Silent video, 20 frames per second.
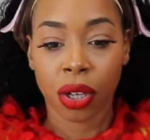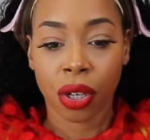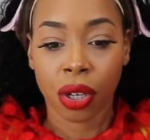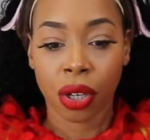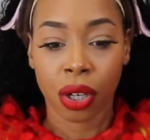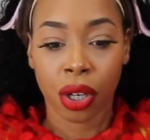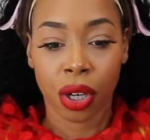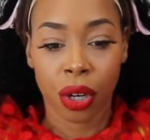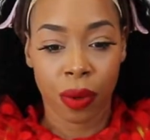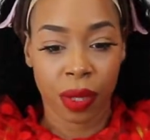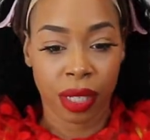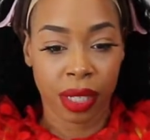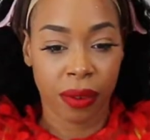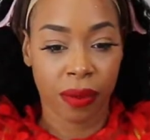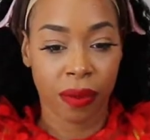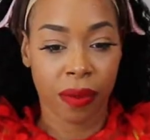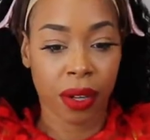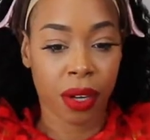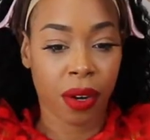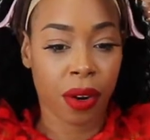you're going to
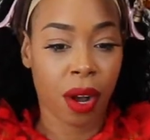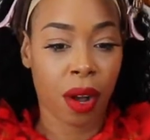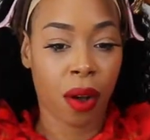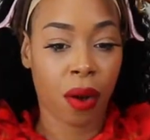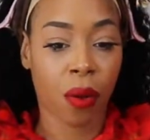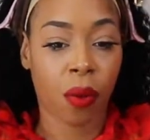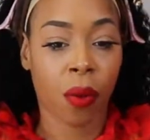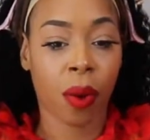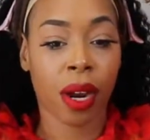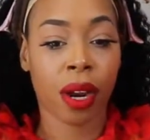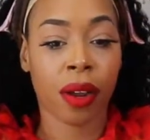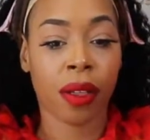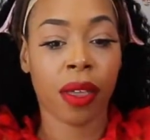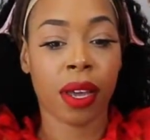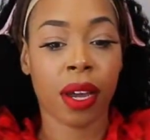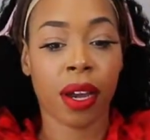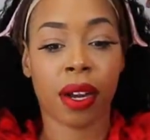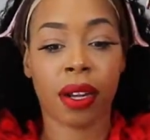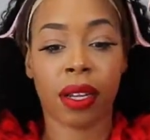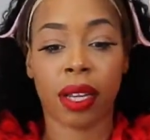figure out where the
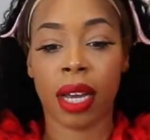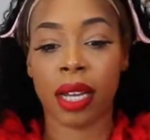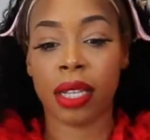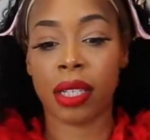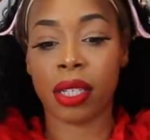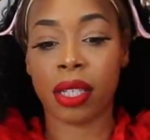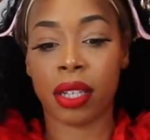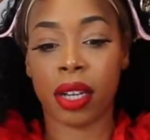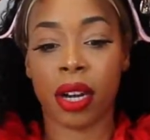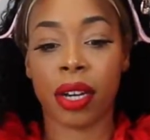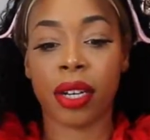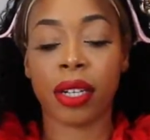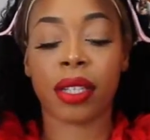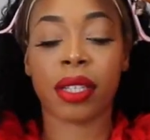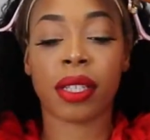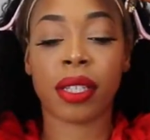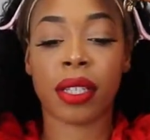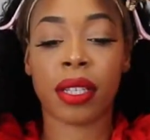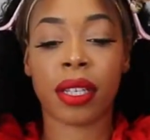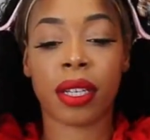hairline
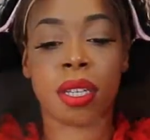starts.